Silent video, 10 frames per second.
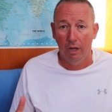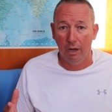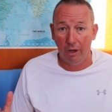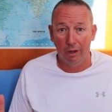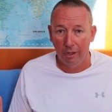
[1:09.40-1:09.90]

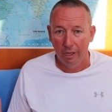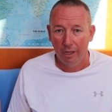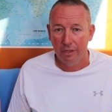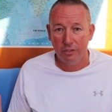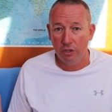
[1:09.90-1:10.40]
oh,
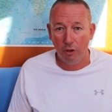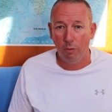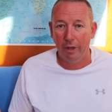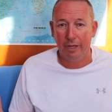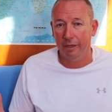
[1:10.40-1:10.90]
there's no
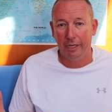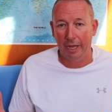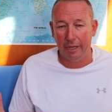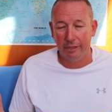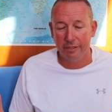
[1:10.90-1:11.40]
way I can
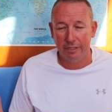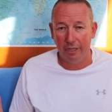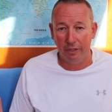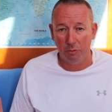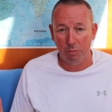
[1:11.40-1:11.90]
get
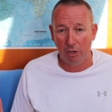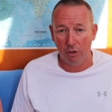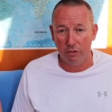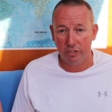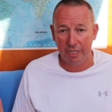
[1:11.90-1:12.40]
the
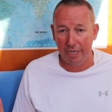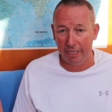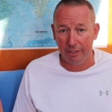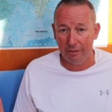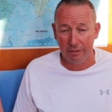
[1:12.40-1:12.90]
parts
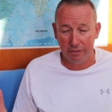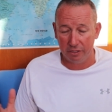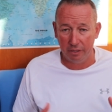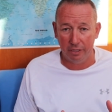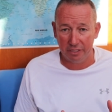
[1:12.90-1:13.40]
in
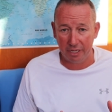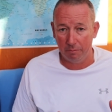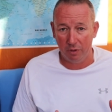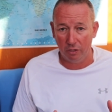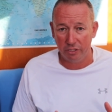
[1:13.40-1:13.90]
to
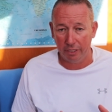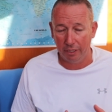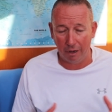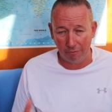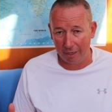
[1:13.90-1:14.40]
St
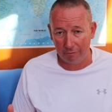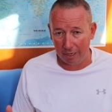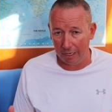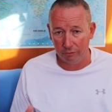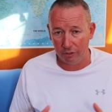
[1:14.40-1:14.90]
Martin. I rang
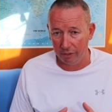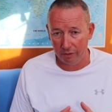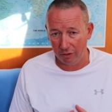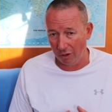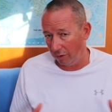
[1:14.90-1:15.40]
round,
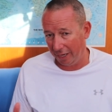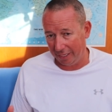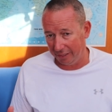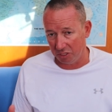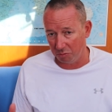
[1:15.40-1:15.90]
no one
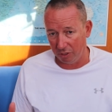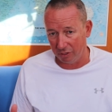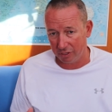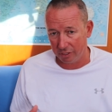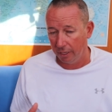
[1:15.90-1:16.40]
had these parts.